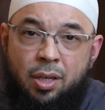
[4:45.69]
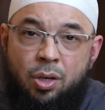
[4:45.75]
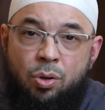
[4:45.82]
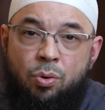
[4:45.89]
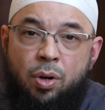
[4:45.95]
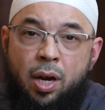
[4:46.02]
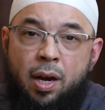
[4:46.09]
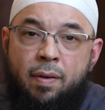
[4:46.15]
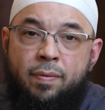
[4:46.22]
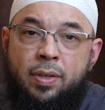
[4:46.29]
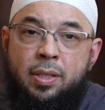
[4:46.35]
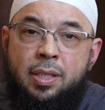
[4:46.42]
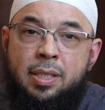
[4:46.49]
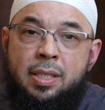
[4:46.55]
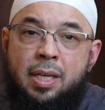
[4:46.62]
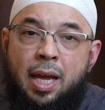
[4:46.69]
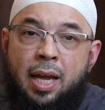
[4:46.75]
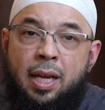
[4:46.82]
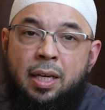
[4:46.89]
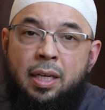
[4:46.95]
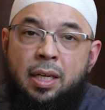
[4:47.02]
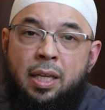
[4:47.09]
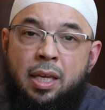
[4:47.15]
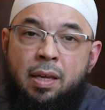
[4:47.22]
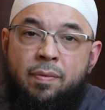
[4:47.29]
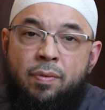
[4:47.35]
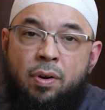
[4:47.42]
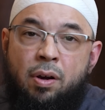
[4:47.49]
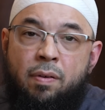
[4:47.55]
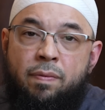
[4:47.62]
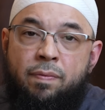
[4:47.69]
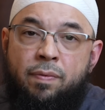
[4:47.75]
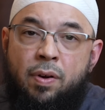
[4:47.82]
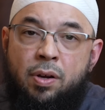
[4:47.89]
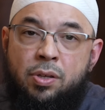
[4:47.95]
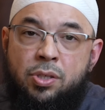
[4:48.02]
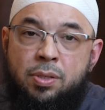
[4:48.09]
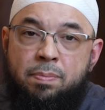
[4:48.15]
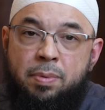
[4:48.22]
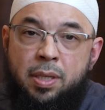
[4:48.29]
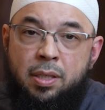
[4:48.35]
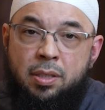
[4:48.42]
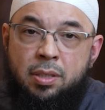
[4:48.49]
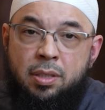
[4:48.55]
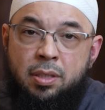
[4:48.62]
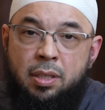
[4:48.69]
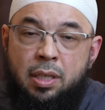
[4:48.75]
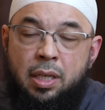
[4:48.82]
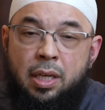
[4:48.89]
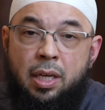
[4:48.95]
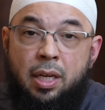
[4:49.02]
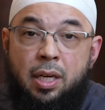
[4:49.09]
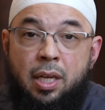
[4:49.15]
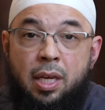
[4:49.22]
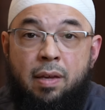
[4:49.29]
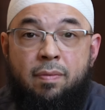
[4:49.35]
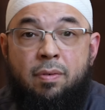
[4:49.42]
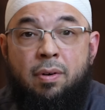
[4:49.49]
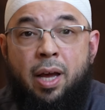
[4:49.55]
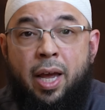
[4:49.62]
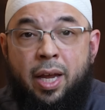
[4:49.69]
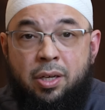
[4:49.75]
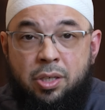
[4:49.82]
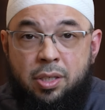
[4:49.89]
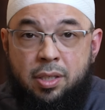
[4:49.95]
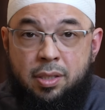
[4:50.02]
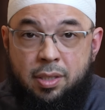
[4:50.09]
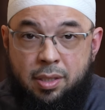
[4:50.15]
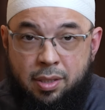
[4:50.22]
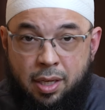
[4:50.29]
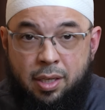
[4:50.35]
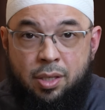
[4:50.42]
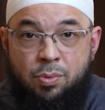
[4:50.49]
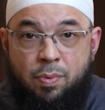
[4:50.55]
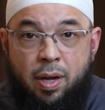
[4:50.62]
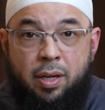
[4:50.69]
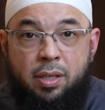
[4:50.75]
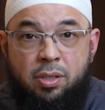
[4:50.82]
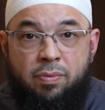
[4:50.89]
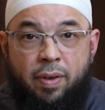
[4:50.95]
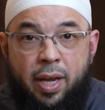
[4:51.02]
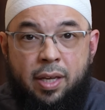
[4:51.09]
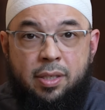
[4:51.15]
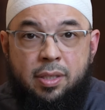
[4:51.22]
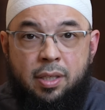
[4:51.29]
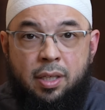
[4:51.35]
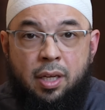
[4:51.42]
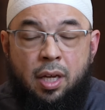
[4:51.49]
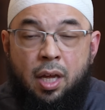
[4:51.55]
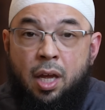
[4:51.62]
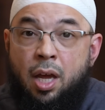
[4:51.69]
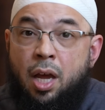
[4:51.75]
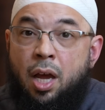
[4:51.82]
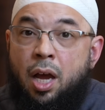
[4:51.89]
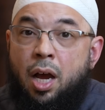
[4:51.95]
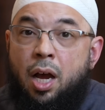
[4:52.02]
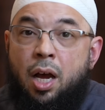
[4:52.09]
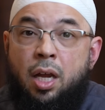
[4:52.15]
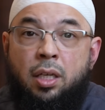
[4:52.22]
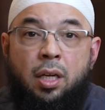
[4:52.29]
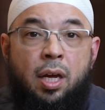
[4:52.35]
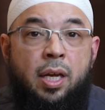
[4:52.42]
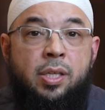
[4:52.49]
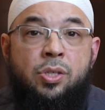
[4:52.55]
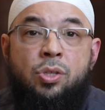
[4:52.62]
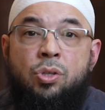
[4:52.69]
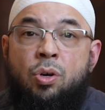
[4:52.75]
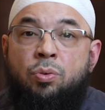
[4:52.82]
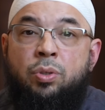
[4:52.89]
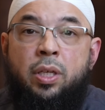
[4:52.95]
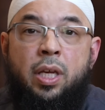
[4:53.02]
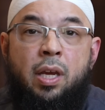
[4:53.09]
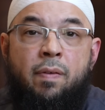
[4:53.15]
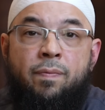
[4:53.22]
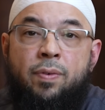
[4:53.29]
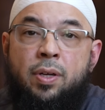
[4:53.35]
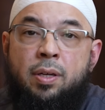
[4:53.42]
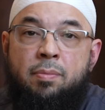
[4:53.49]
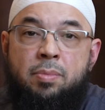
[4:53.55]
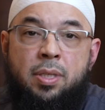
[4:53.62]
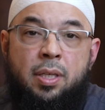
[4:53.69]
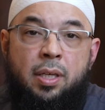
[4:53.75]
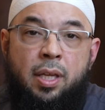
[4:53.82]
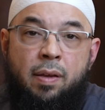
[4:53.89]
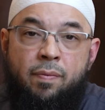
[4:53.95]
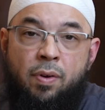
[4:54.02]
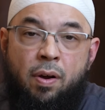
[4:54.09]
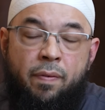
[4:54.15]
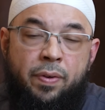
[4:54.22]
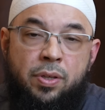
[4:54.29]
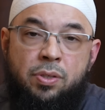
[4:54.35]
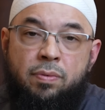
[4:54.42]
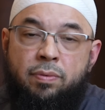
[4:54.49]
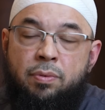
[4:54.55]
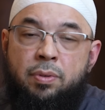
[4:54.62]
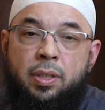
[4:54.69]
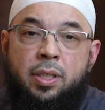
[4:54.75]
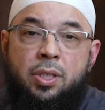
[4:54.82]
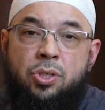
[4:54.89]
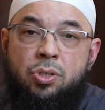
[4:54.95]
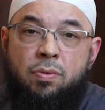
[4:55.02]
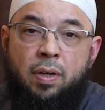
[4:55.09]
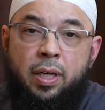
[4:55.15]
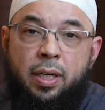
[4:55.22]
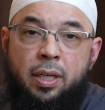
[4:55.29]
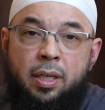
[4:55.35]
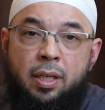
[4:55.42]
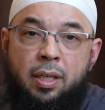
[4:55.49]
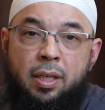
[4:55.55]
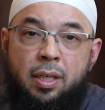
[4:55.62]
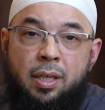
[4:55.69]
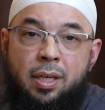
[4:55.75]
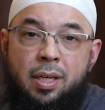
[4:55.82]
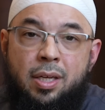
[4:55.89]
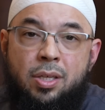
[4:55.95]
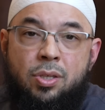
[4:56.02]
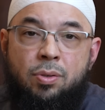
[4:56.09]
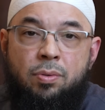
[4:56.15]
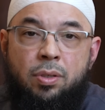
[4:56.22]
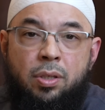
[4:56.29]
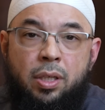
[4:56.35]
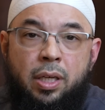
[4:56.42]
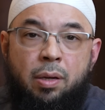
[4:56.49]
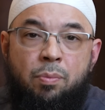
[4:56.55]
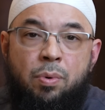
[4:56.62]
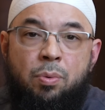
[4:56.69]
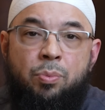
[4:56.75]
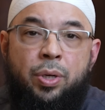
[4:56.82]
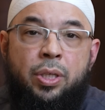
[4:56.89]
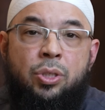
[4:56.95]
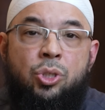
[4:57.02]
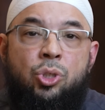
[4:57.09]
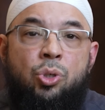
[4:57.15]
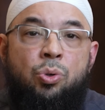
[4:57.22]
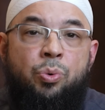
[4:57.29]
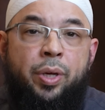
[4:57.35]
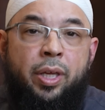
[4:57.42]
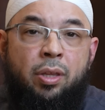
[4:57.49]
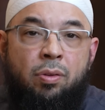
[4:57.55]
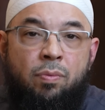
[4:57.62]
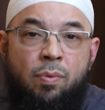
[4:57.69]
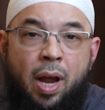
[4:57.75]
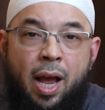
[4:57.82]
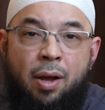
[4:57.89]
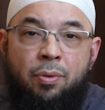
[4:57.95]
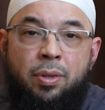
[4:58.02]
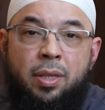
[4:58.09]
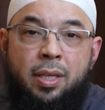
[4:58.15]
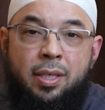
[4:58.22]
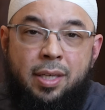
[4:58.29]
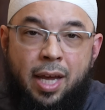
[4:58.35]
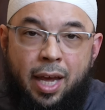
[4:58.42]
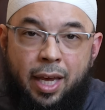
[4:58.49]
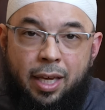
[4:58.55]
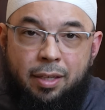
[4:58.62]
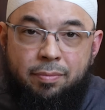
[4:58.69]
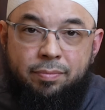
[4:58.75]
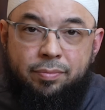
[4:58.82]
Whoever does not leave off false speech and evil actions, that is while he's fasting, Allah has no need for him to leave off his food and his drink. So look at what we're doing throughout the day.